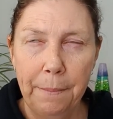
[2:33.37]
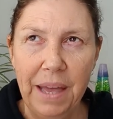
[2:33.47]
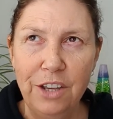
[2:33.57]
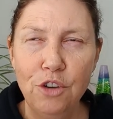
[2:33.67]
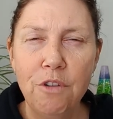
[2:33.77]

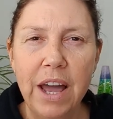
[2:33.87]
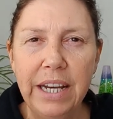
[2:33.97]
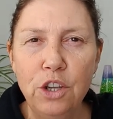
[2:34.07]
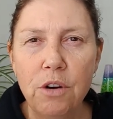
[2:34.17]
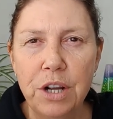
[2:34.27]
About you
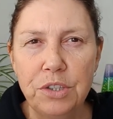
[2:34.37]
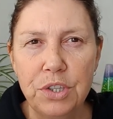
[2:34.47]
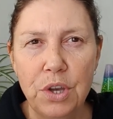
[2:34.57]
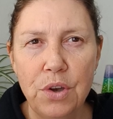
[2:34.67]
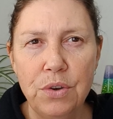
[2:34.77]
writing your own
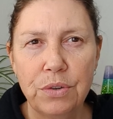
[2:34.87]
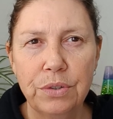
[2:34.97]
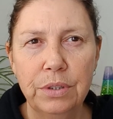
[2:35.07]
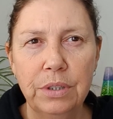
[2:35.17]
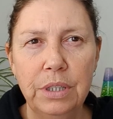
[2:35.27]

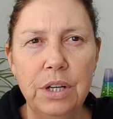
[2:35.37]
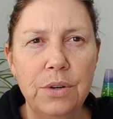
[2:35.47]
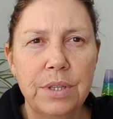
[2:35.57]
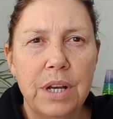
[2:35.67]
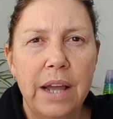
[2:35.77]
song. You know,
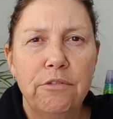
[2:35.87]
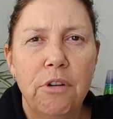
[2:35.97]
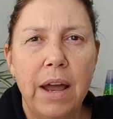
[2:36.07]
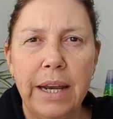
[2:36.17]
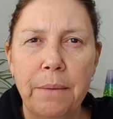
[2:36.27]
it's like
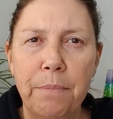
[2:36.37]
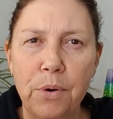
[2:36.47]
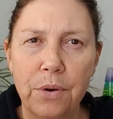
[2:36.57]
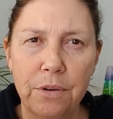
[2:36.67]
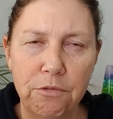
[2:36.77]
writing a
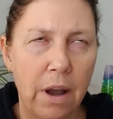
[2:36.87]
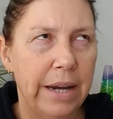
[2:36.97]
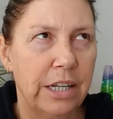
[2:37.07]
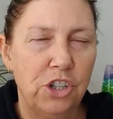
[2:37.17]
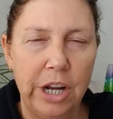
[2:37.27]
book,
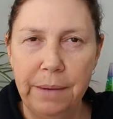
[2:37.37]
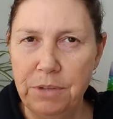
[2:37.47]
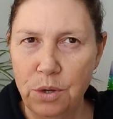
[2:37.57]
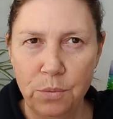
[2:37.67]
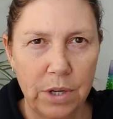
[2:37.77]
writing a
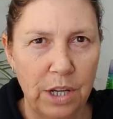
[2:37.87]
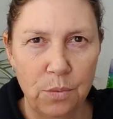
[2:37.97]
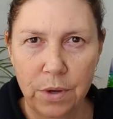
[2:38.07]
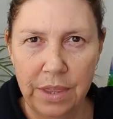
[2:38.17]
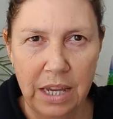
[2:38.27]
chapter. What do you
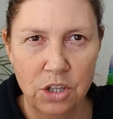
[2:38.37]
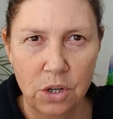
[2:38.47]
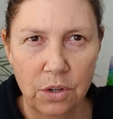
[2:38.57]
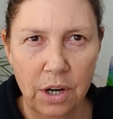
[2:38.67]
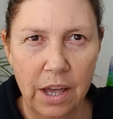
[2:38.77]
want that to
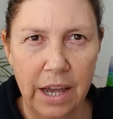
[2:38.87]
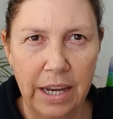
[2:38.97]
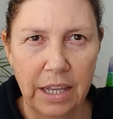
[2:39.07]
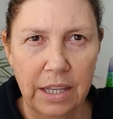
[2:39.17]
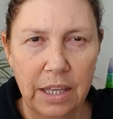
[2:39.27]
look like?